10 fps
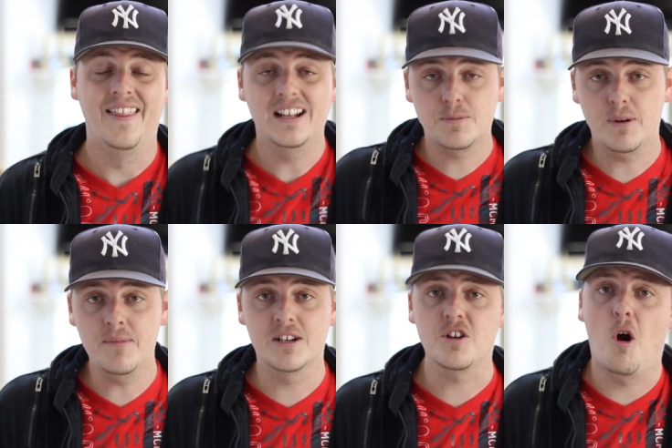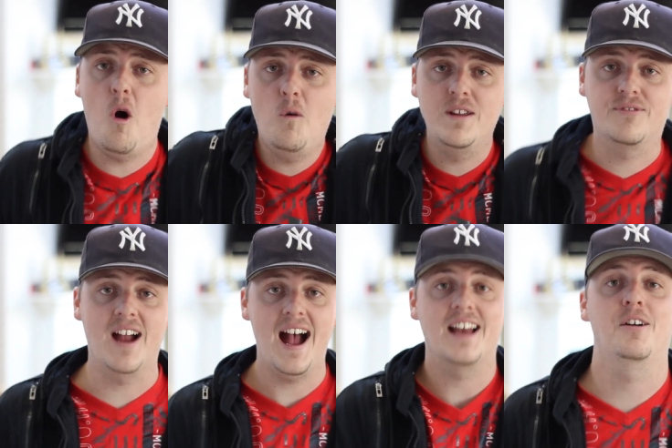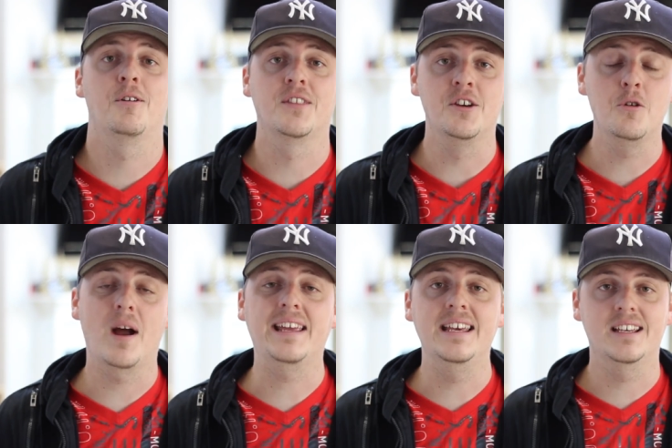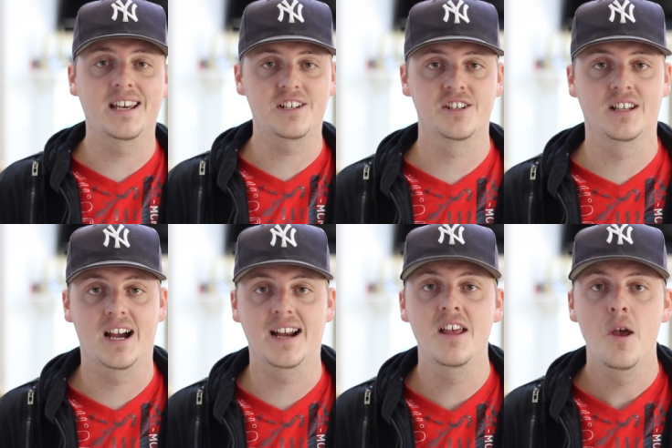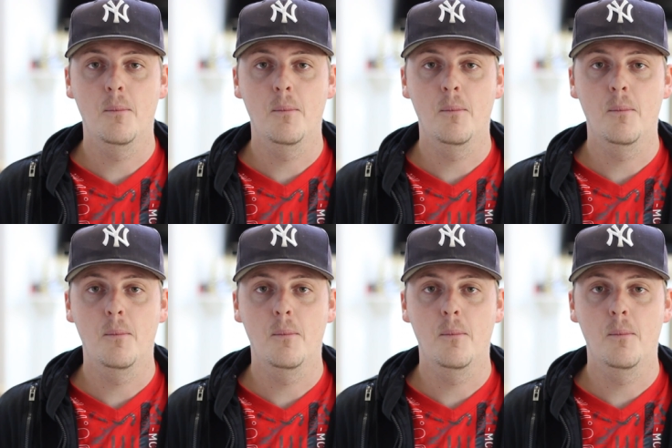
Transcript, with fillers: And that's pretty much all we've got on the new IKEA kitchen line.